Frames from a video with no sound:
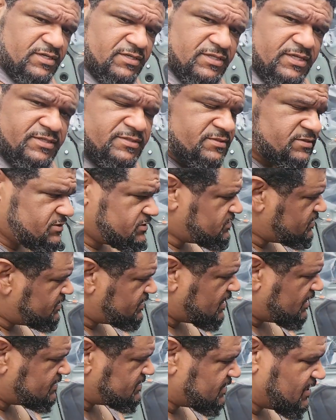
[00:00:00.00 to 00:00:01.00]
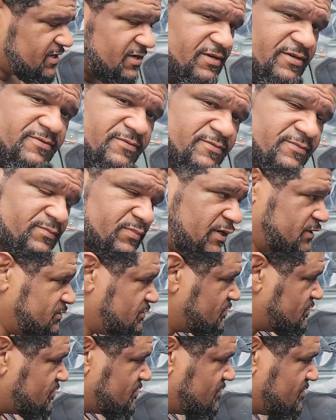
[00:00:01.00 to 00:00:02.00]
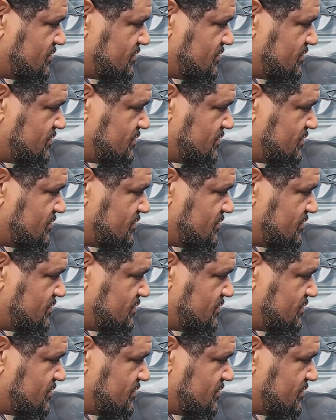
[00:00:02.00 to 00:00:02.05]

then, see you guys later. Peace.